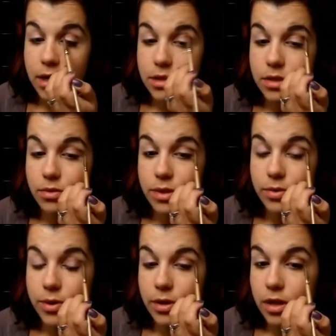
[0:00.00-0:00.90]
so
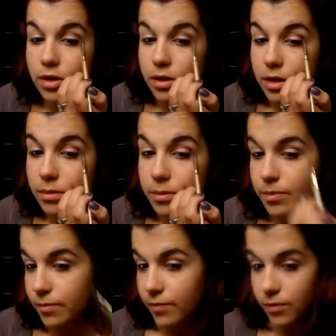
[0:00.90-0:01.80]
it will look
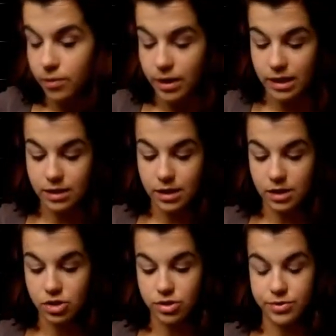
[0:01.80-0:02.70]
really
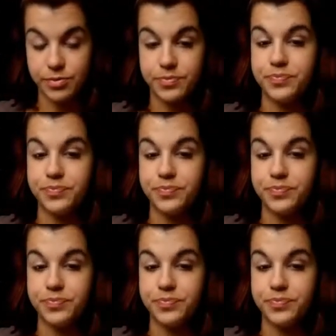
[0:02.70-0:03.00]
natural.